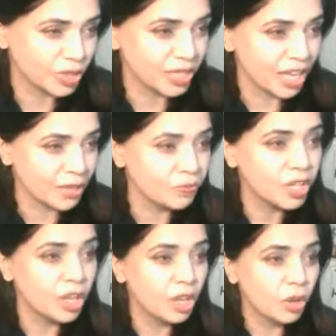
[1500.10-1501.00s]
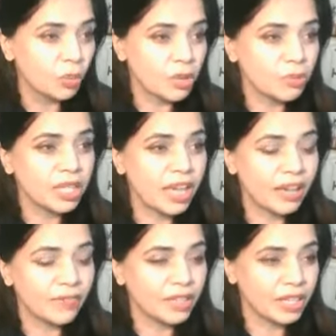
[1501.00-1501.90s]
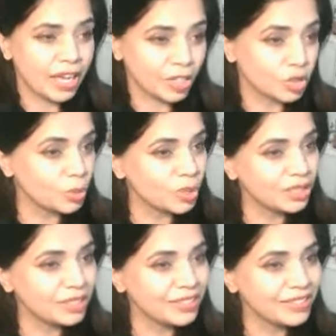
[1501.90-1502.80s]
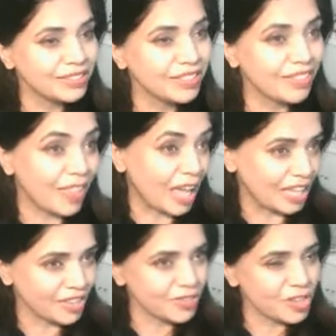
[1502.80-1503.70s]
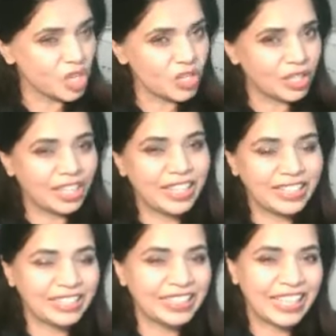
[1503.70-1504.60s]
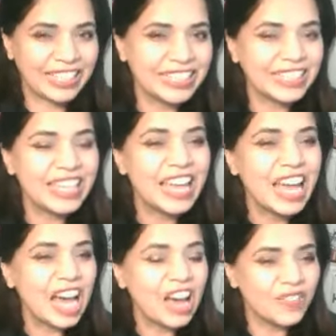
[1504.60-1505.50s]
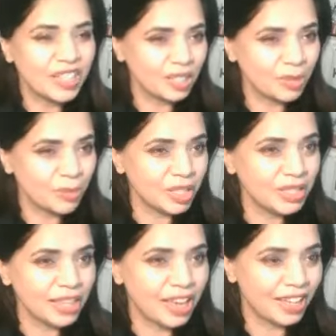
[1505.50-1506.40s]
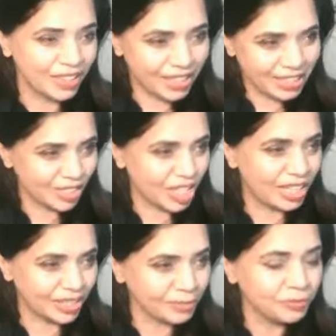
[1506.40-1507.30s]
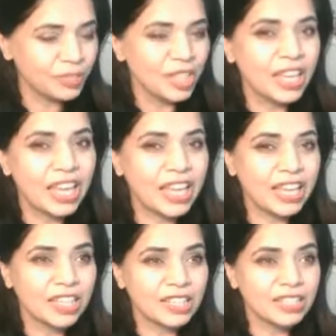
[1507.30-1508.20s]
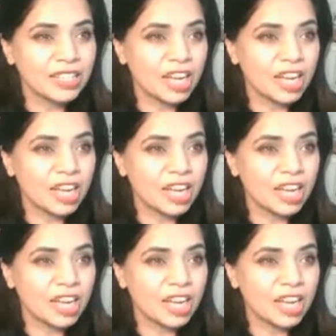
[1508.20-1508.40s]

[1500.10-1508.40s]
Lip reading: Time. We will have an actual live client available on this channel, and